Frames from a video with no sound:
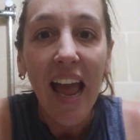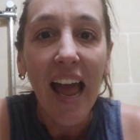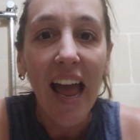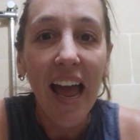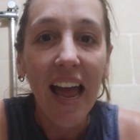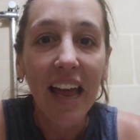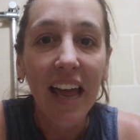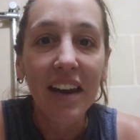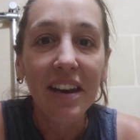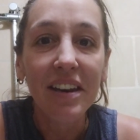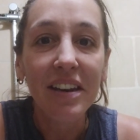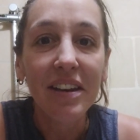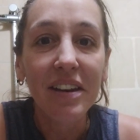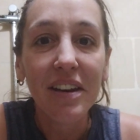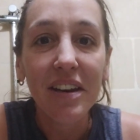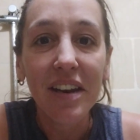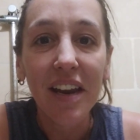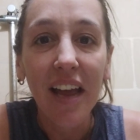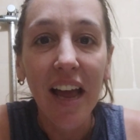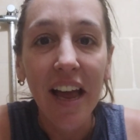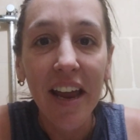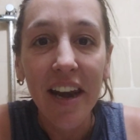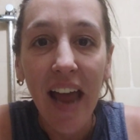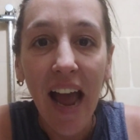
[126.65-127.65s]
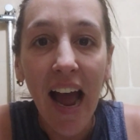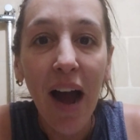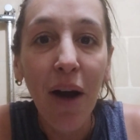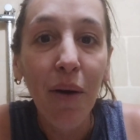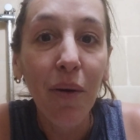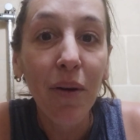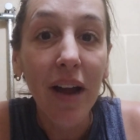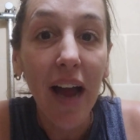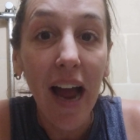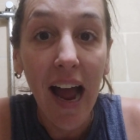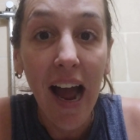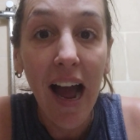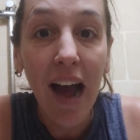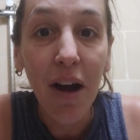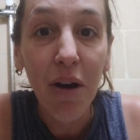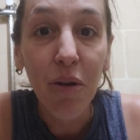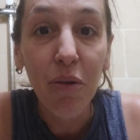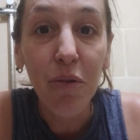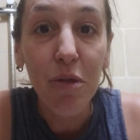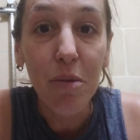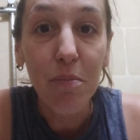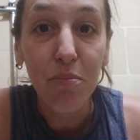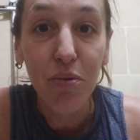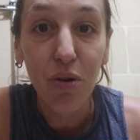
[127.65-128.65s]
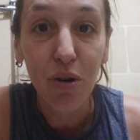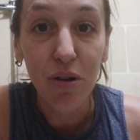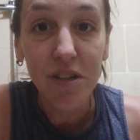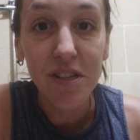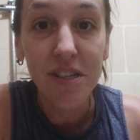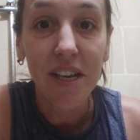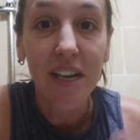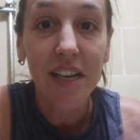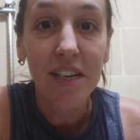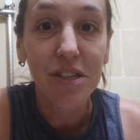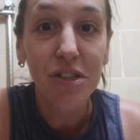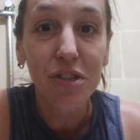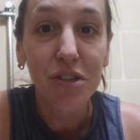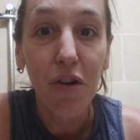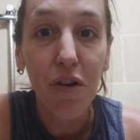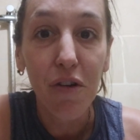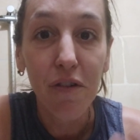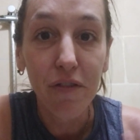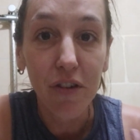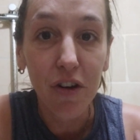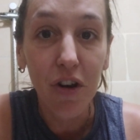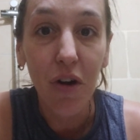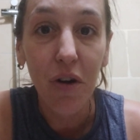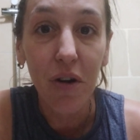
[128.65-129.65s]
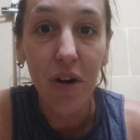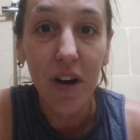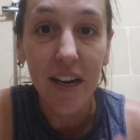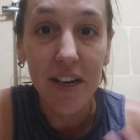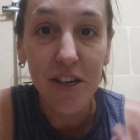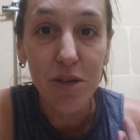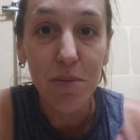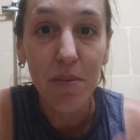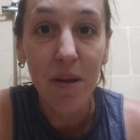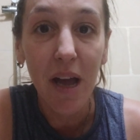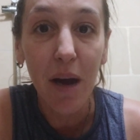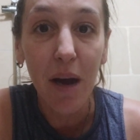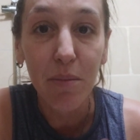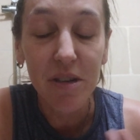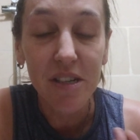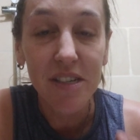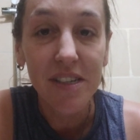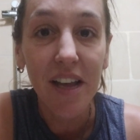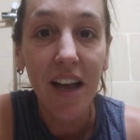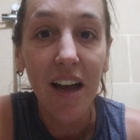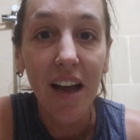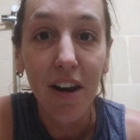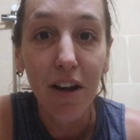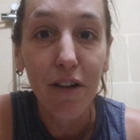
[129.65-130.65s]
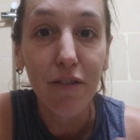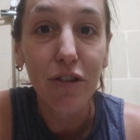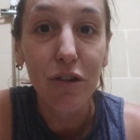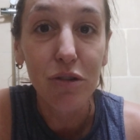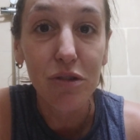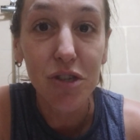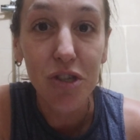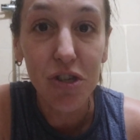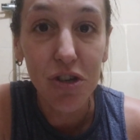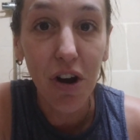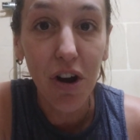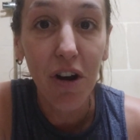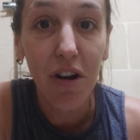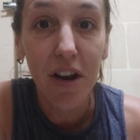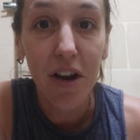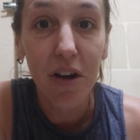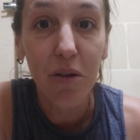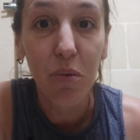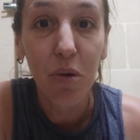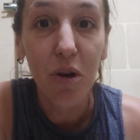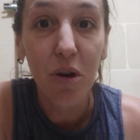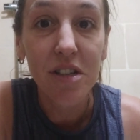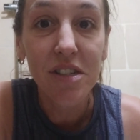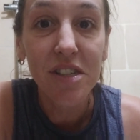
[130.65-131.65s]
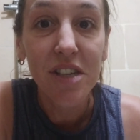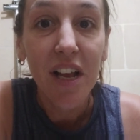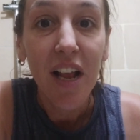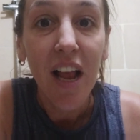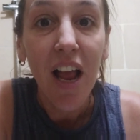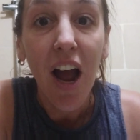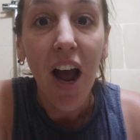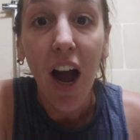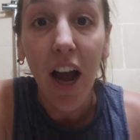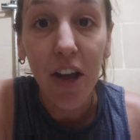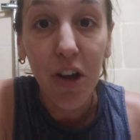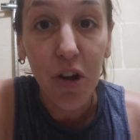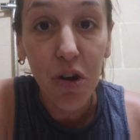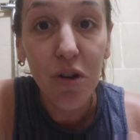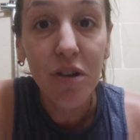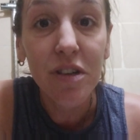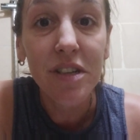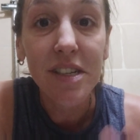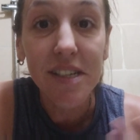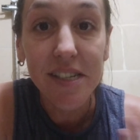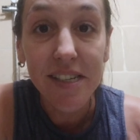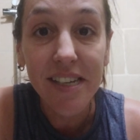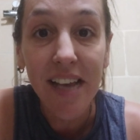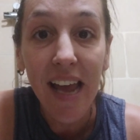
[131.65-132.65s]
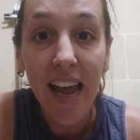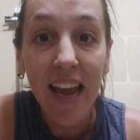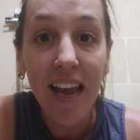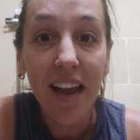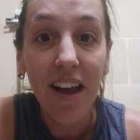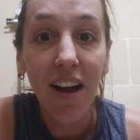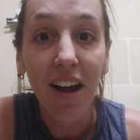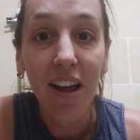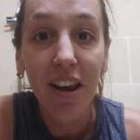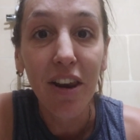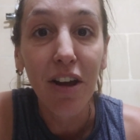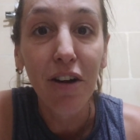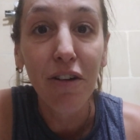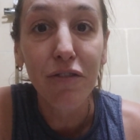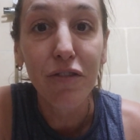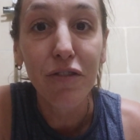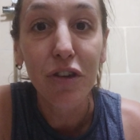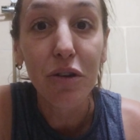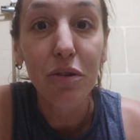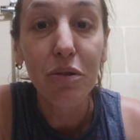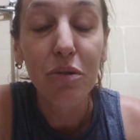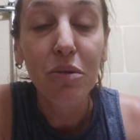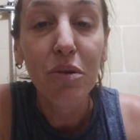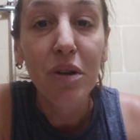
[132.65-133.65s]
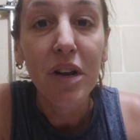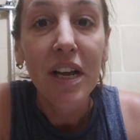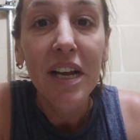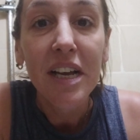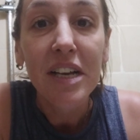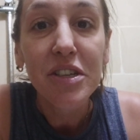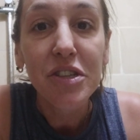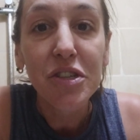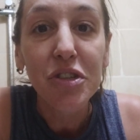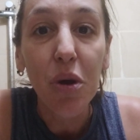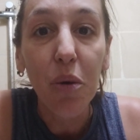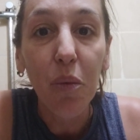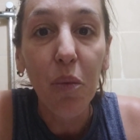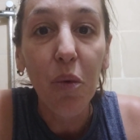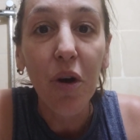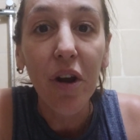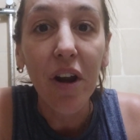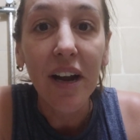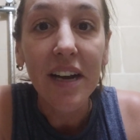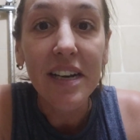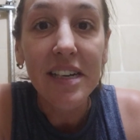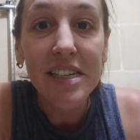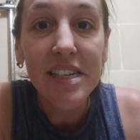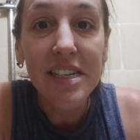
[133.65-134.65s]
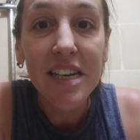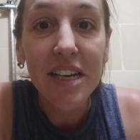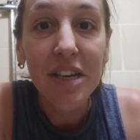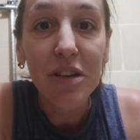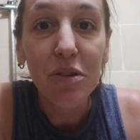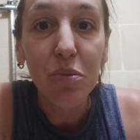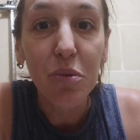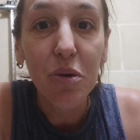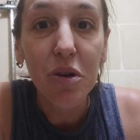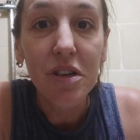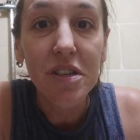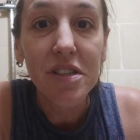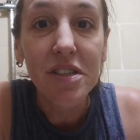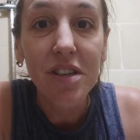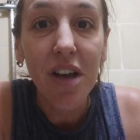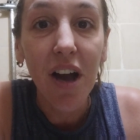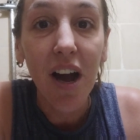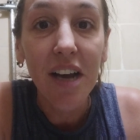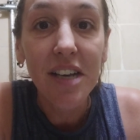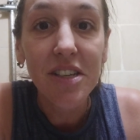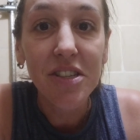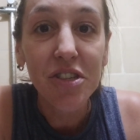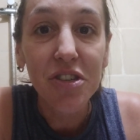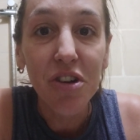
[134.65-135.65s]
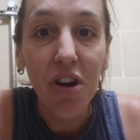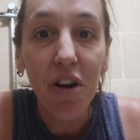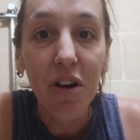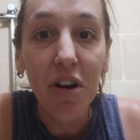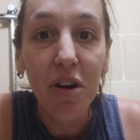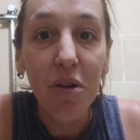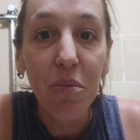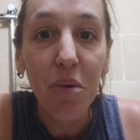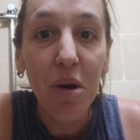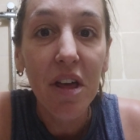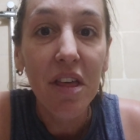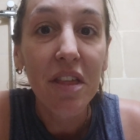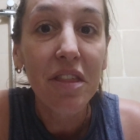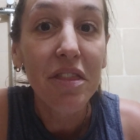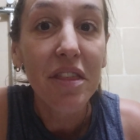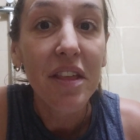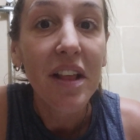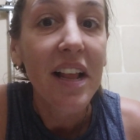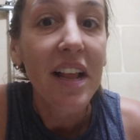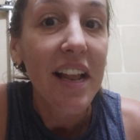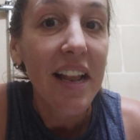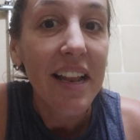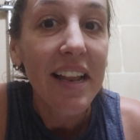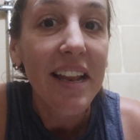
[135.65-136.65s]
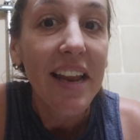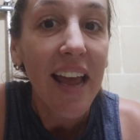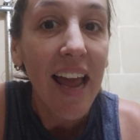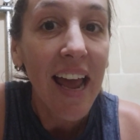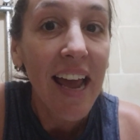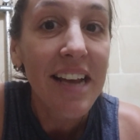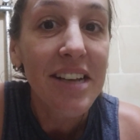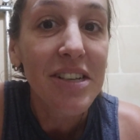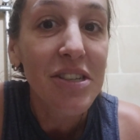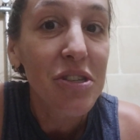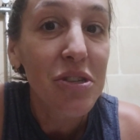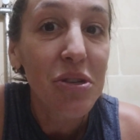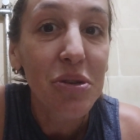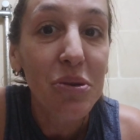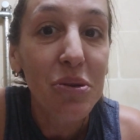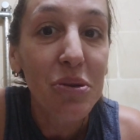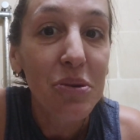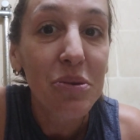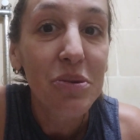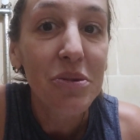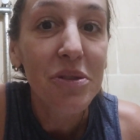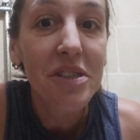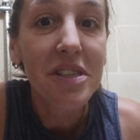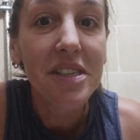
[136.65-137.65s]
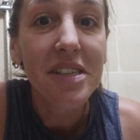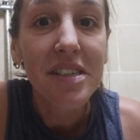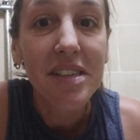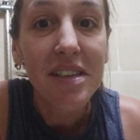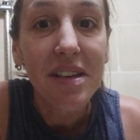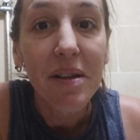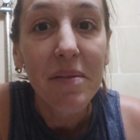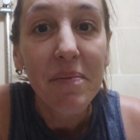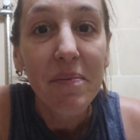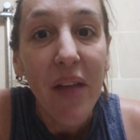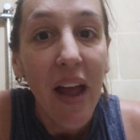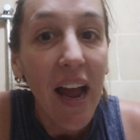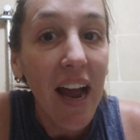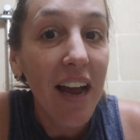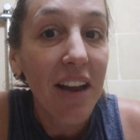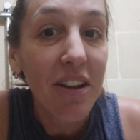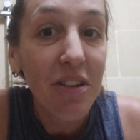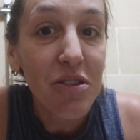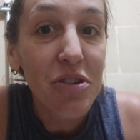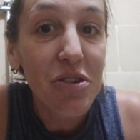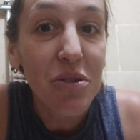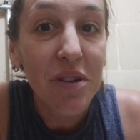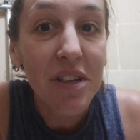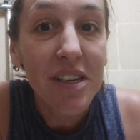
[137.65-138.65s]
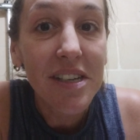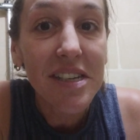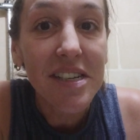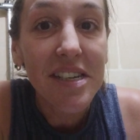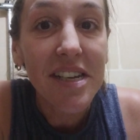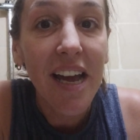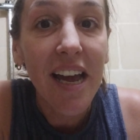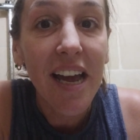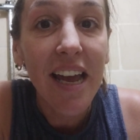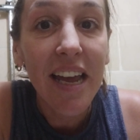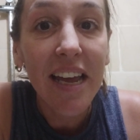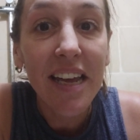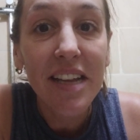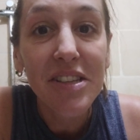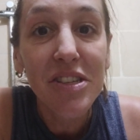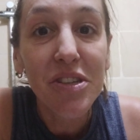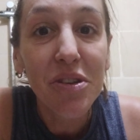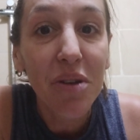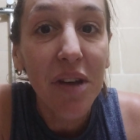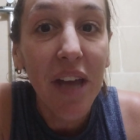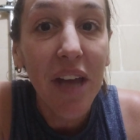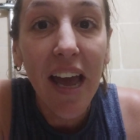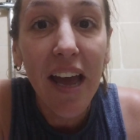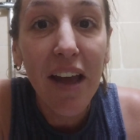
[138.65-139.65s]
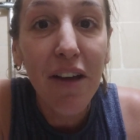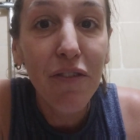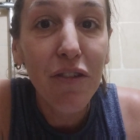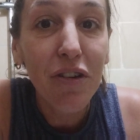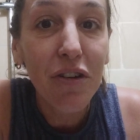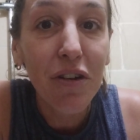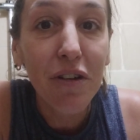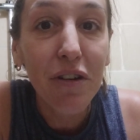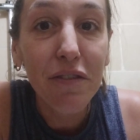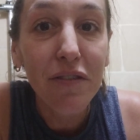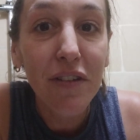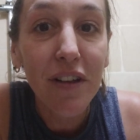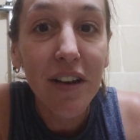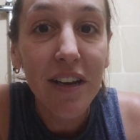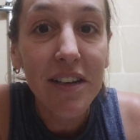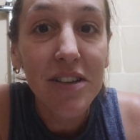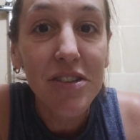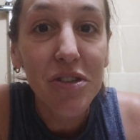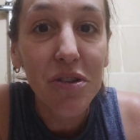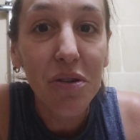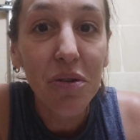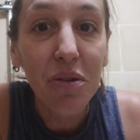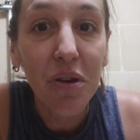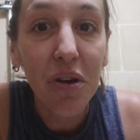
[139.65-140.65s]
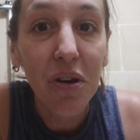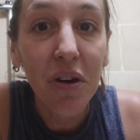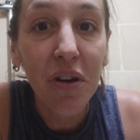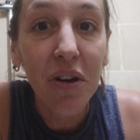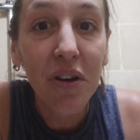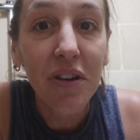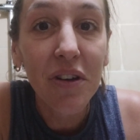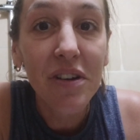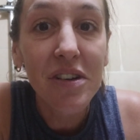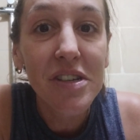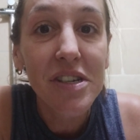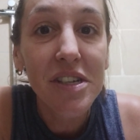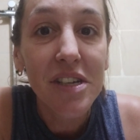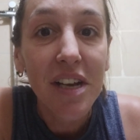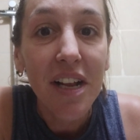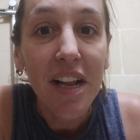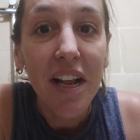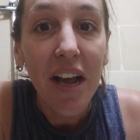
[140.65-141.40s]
And how the process of learning to be able to say I love you started was I couldn't say I love you. So what I did was I started with, hey Suze, how you doing today? It's okay if you're not feeling so good.